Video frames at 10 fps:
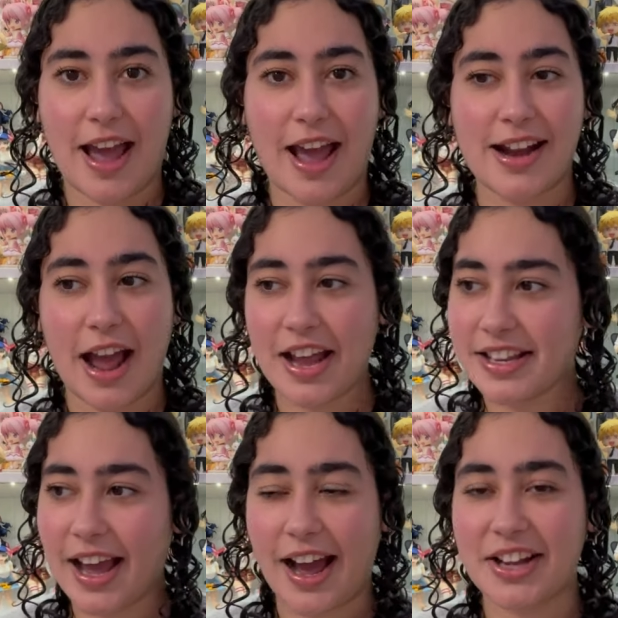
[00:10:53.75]
and I
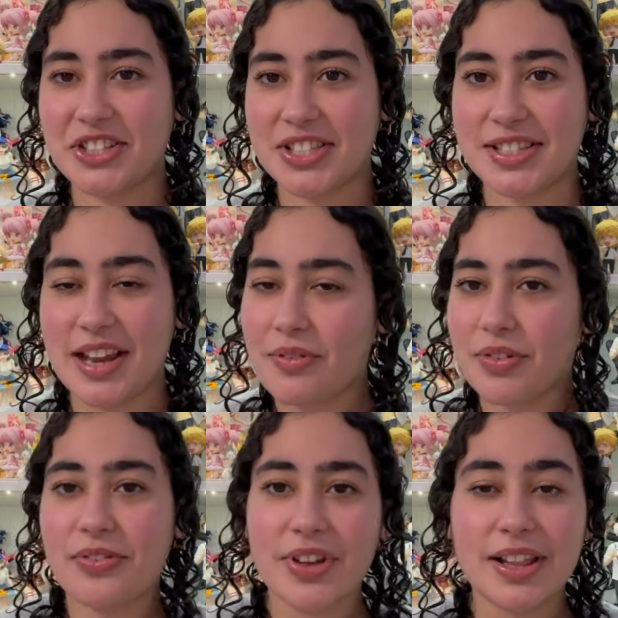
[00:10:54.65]
yeah I just never
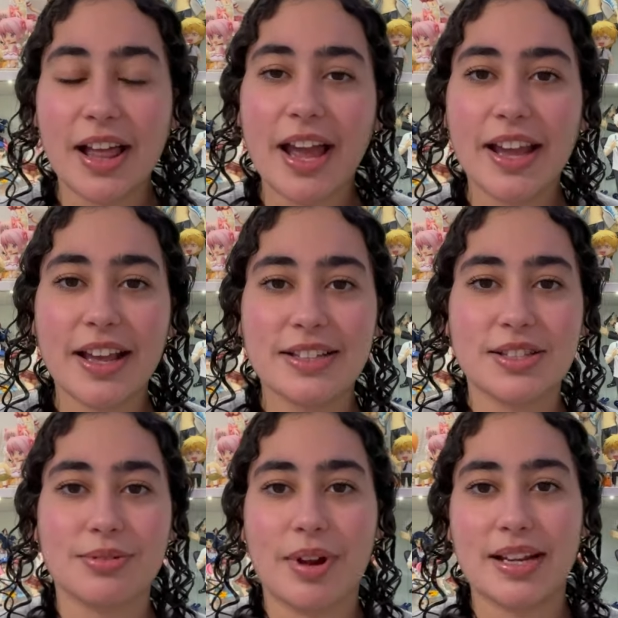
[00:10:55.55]
feel like it's
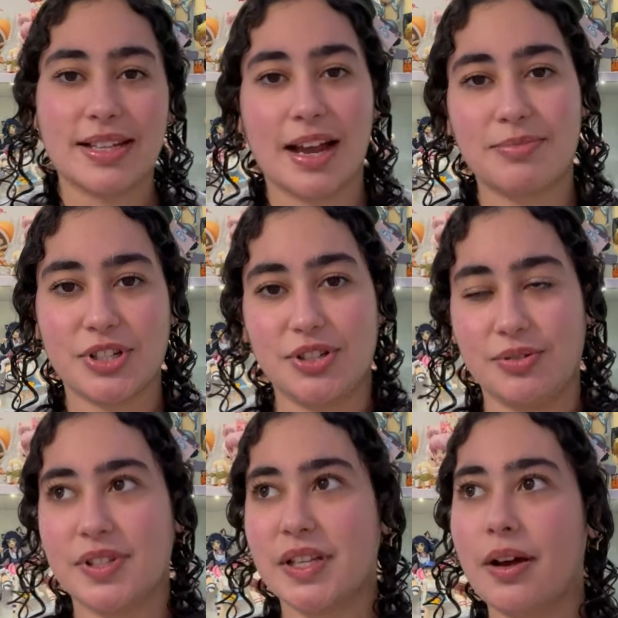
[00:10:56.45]
the right time to
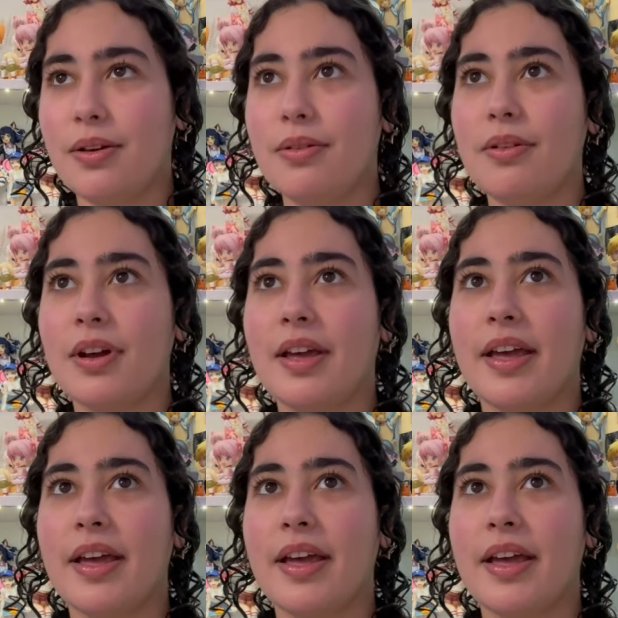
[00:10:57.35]
do so.